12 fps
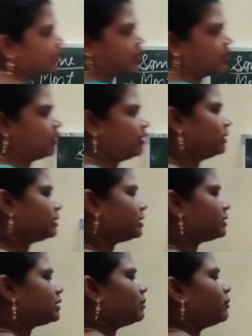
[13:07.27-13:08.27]
It is the
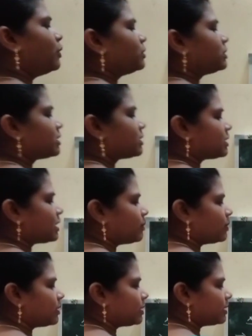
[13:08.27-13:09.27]
most stable.
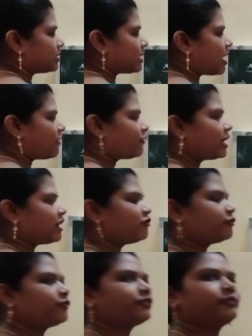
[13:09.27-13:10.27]
Its half-life
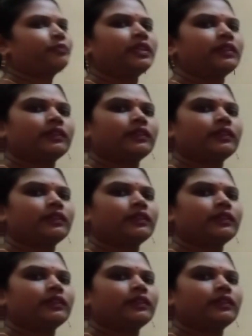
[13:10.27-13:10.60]
period